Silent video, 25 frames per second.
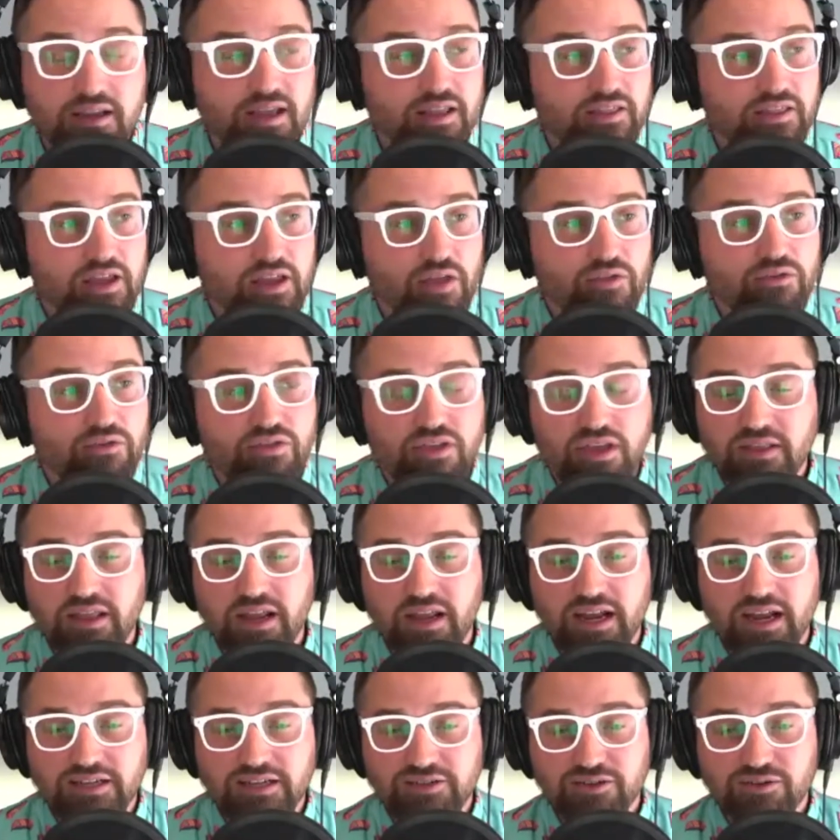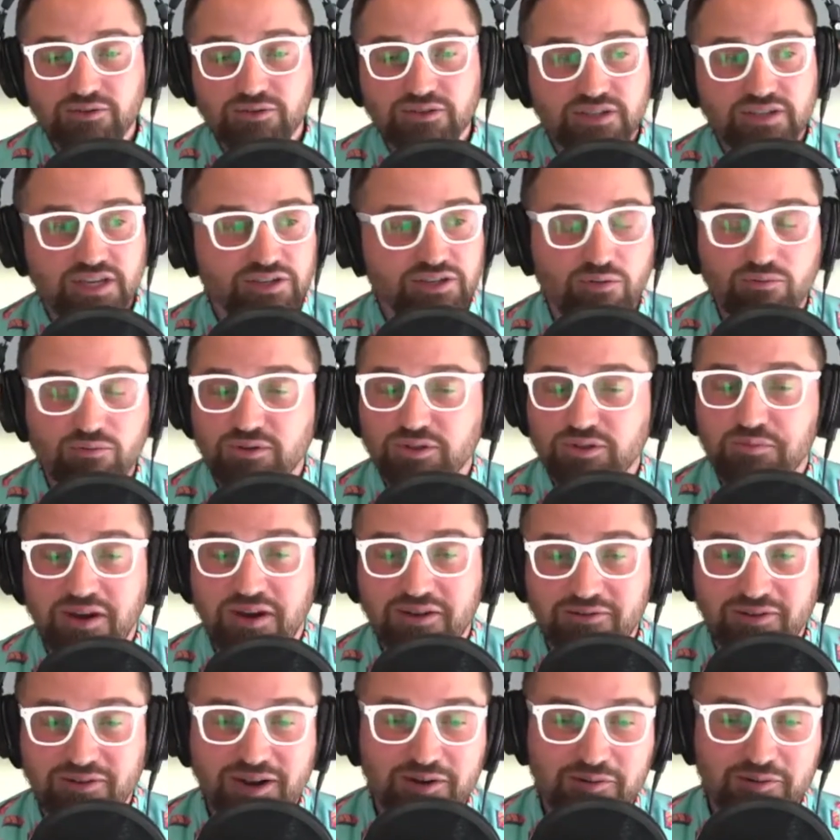The other thing that I do is I don't respond
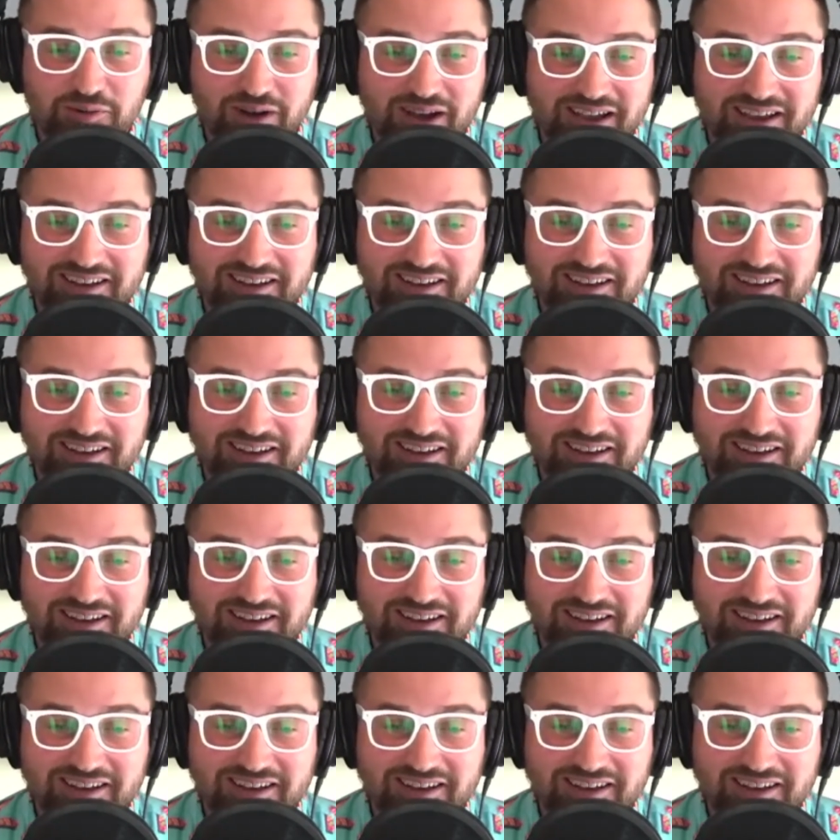right away.